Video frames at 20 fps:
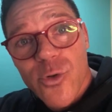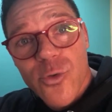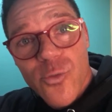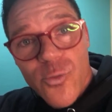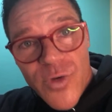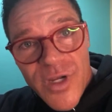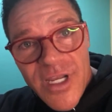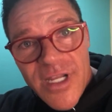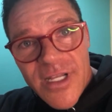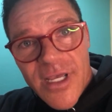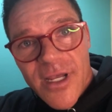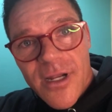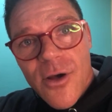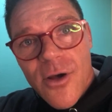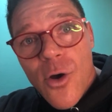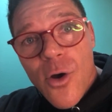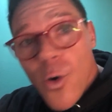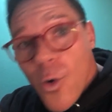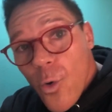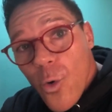read it
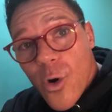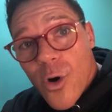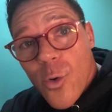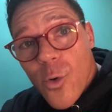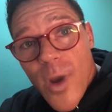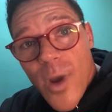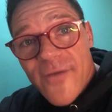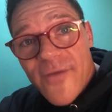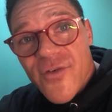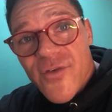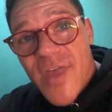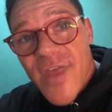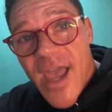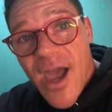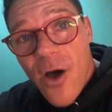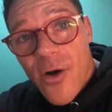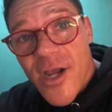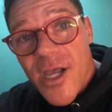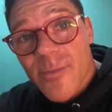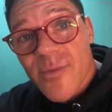or wait for the
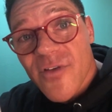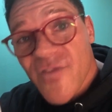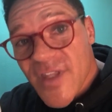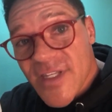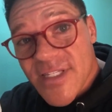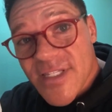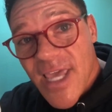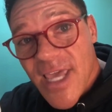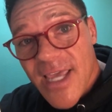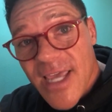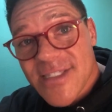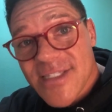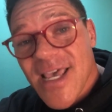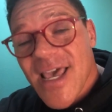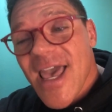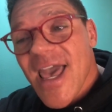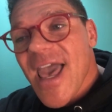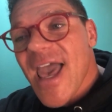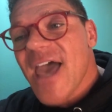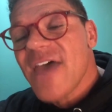outcome of this case,
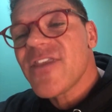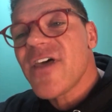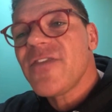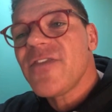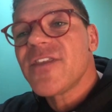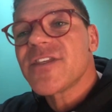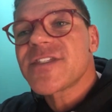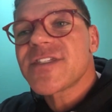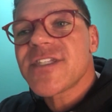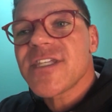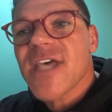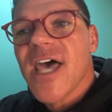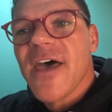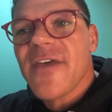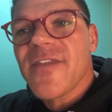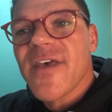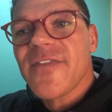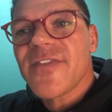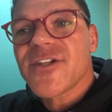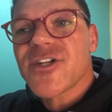and then
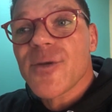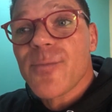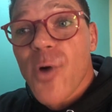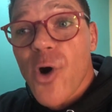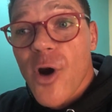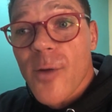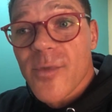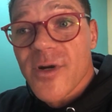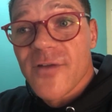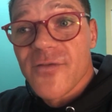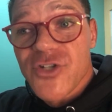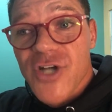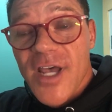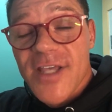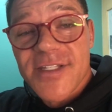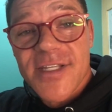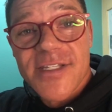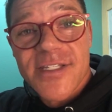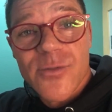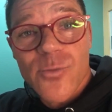the Department of
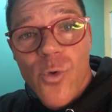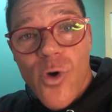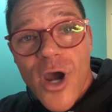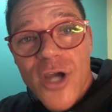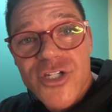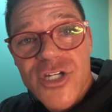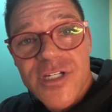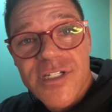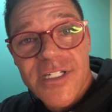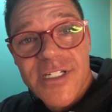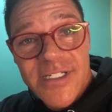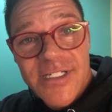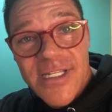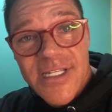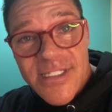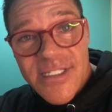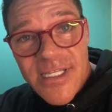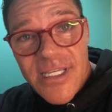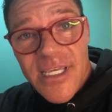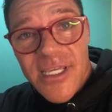Justice in Washington,
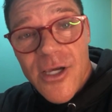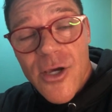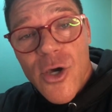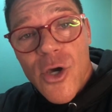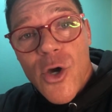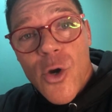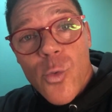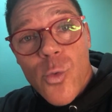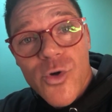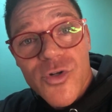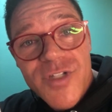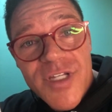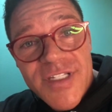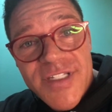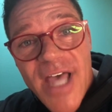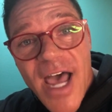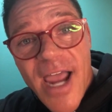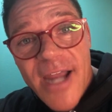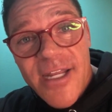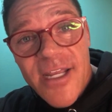D.C. will
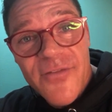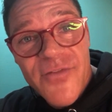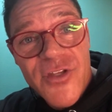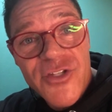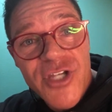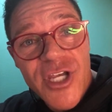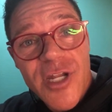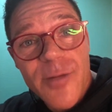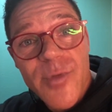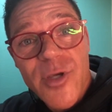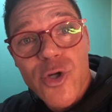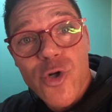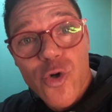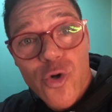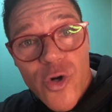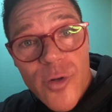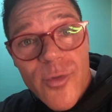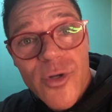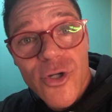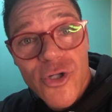decide if there's going to be
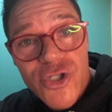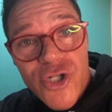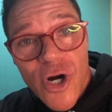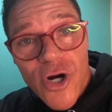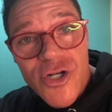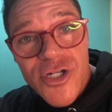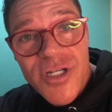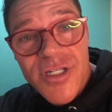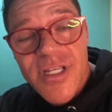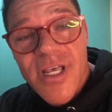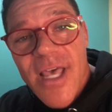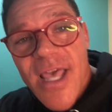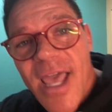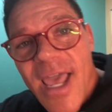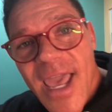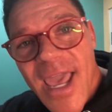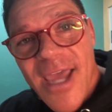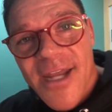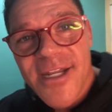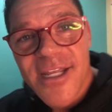criminal charges.
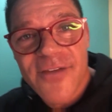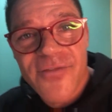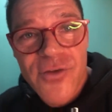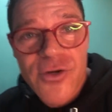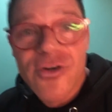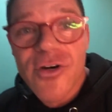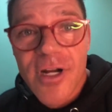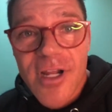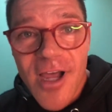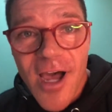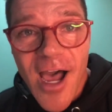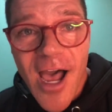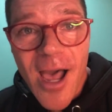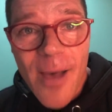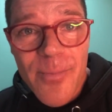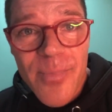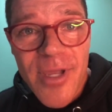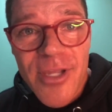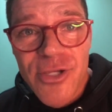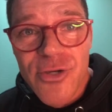And if you're a
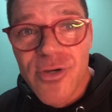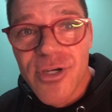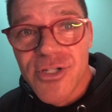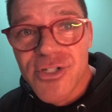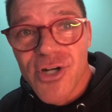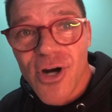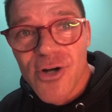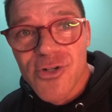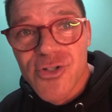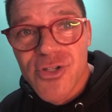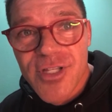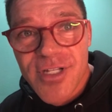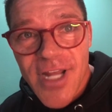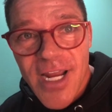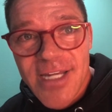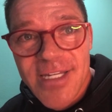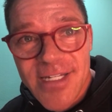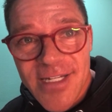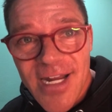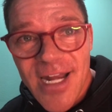cop and you get charged with
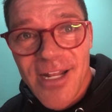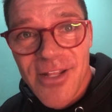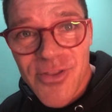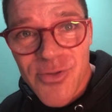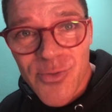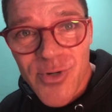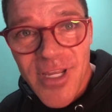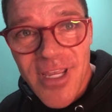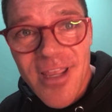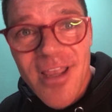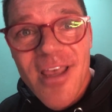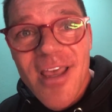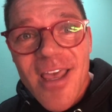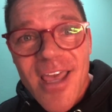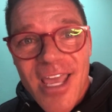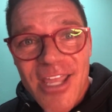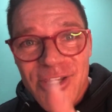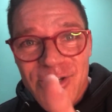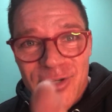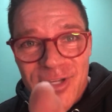1983
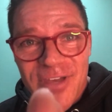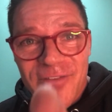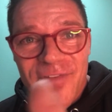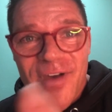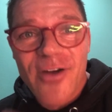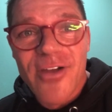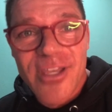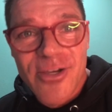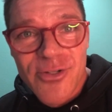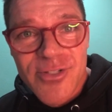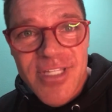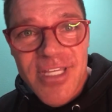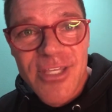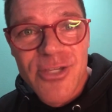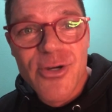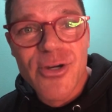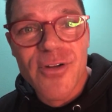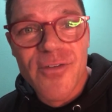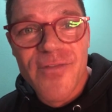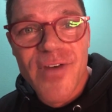and you get found guilty,
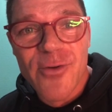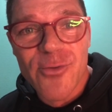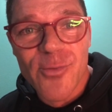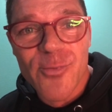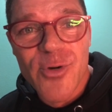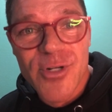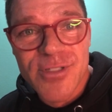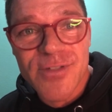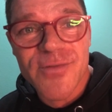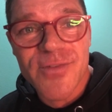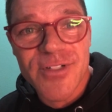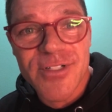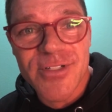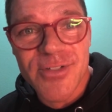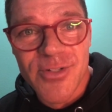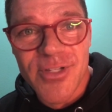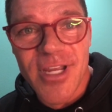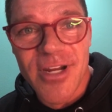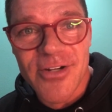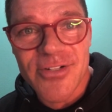you go to federal prison for
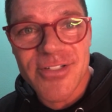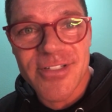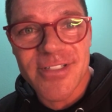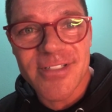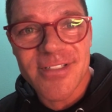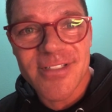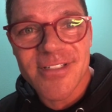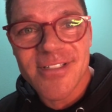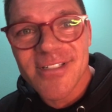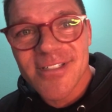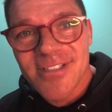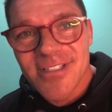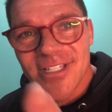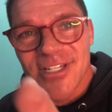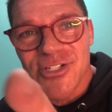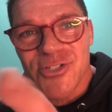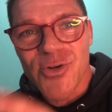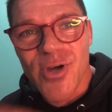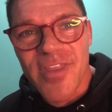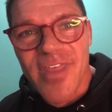2 years.
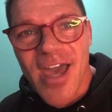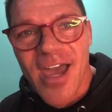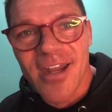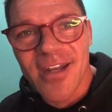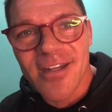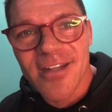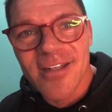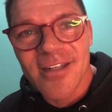Enjoy that.